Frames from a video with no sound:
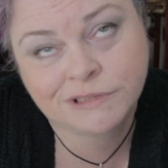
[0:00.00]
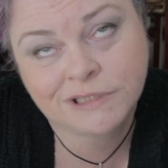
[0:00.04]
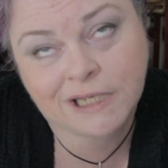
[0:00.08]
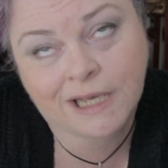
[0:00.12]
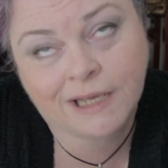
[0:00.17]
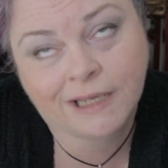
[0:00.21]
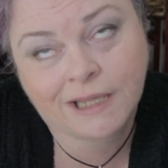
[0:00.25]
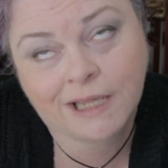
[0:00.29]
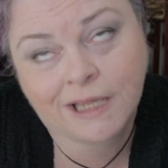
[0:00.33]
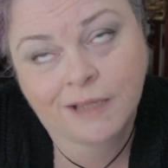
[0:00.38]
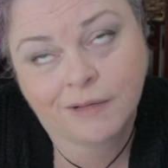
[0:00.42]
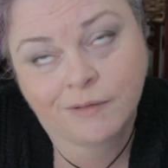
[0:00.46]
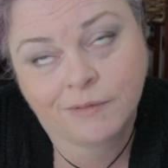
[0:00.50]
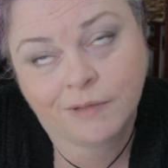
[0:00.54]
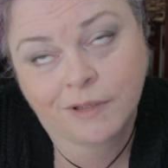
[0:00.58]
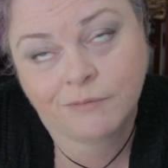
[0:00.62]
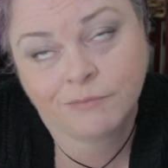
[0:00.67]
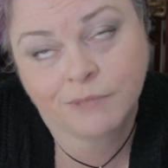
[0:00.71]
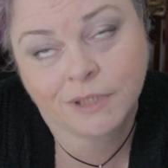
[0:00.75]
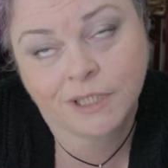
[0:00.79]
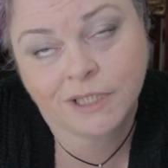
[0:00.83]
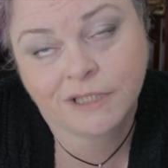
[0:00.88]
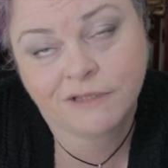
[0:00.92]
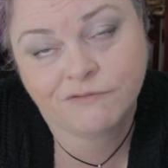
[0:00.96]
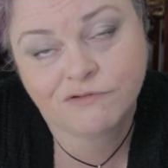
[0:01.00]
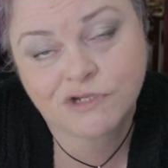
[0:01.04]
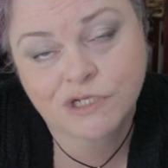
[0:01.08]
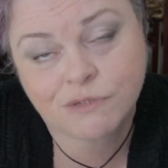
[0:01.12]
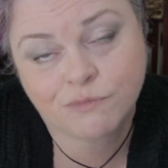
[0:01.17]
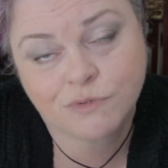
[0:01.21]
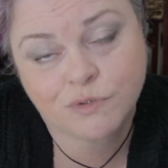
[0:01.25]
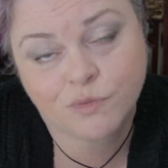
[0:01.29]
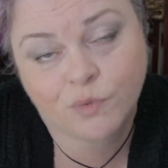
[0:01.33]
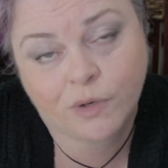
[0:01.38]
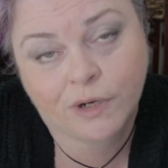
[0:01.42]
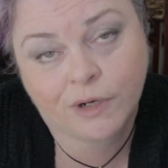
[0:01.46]
I can't even believe she
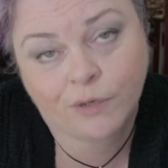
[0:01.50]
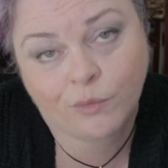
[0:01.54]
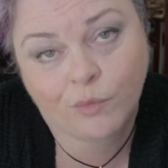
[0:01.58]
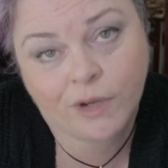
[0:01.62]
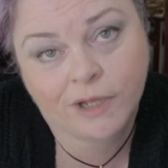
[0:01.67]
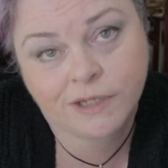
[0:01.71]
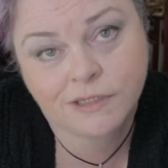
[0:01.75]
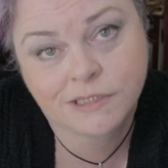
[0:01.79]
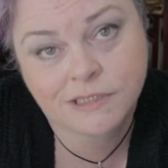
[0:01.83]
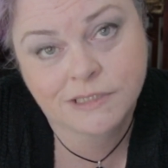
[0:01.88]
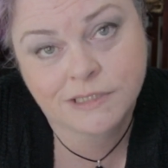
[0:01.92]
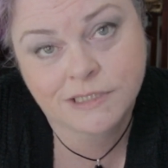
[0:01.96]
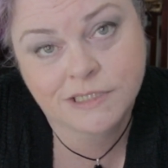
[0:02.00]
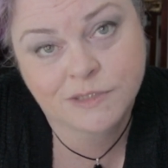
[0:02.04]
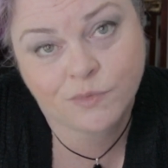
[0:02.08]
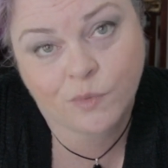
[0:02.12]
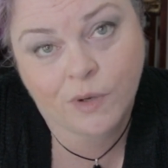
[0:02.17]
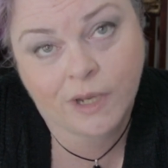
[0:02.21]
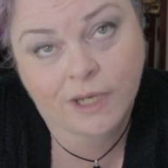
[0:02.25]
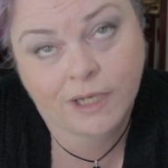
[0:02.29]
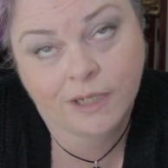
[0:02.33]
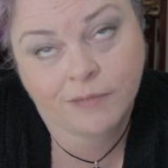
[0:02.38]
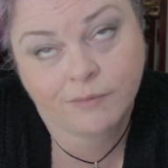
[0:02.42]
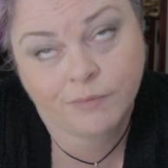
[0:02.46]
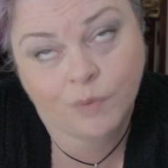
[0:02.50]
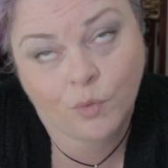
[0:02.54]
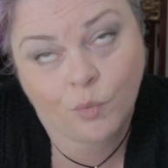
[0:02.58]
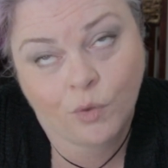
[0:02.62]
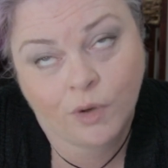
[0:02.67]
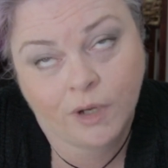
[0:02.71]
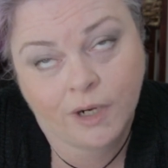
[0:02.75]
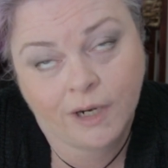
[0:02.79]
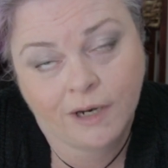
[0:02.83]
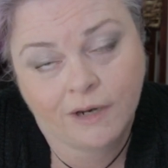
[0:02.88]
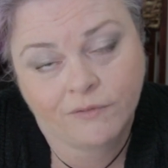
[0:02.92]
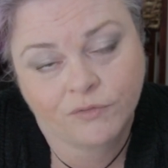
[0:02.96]
was wearing white to this wedding, but
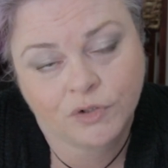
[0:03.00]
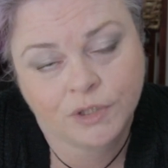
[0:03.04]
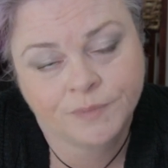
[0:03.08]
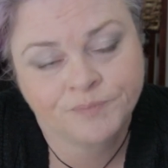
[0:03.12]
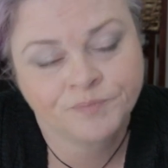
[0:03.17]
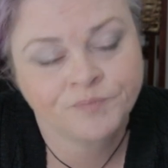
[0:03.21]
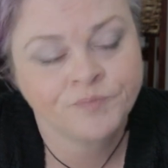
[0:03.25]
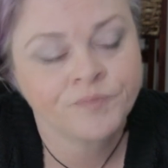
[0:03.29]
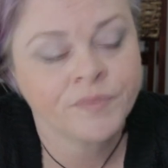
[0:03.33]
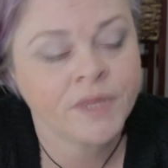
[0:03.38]
whatever.